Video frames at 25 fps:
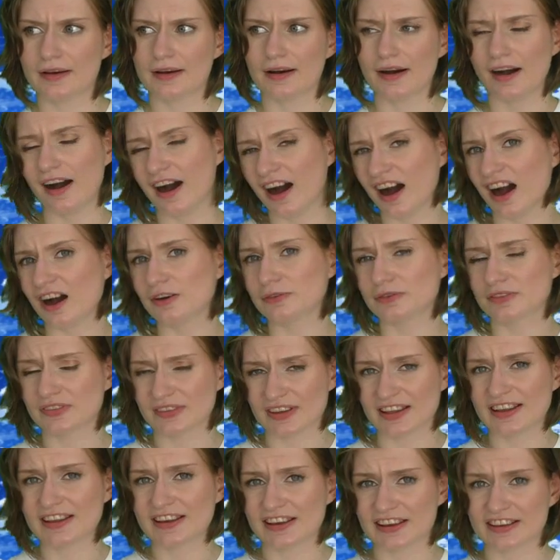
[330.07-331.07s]
half as
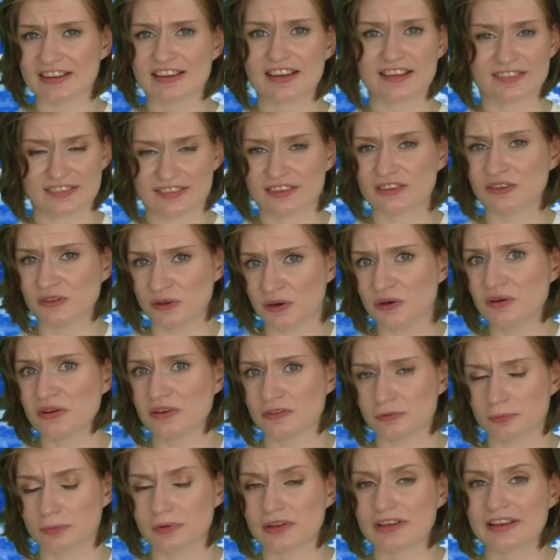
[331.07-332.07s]
elegant as it could
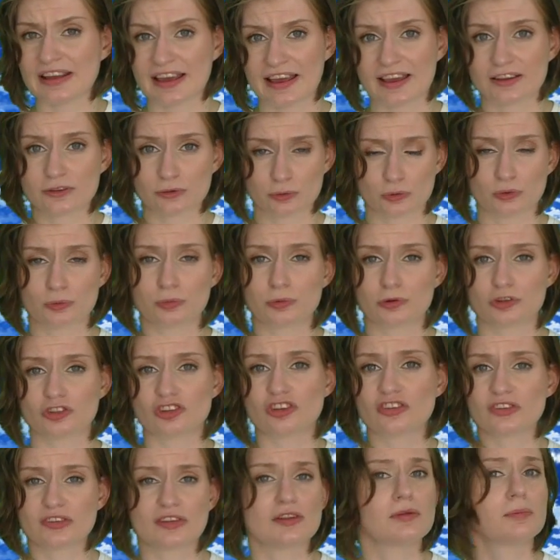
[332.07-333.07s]
have been had Urobuchi
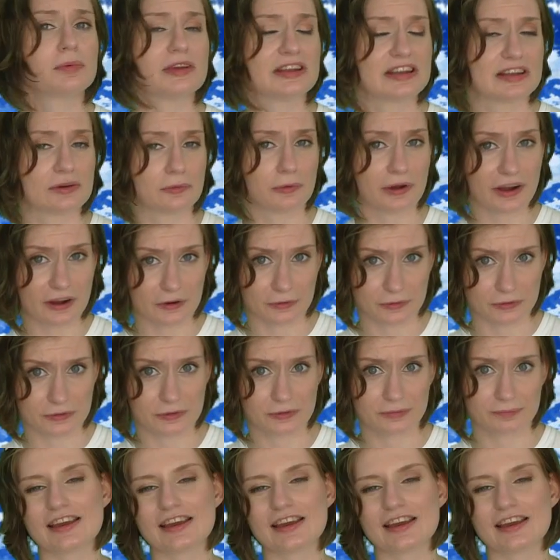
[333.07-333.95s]
still been around.